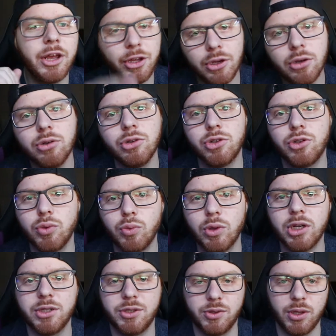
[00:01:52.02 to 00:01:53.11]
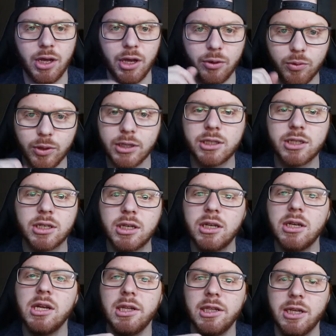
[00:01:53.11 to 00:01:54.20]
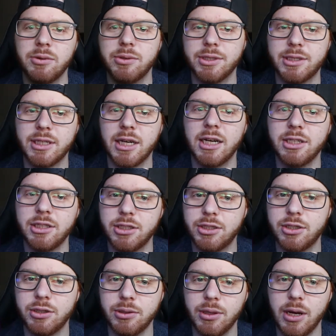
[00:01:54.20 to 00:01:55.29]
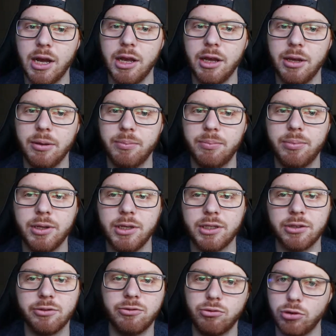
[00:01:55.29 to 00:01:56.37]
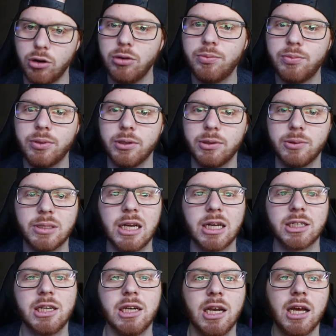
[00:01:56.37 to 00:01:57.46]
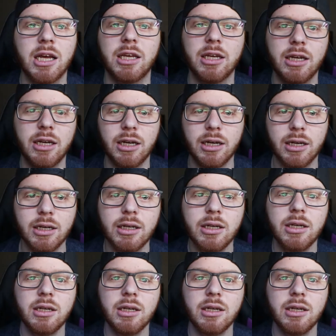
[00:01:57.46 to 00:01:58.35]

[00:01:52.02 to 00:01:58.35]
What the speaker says: used was a whisk that was tied to a piece of rope. It was actually like a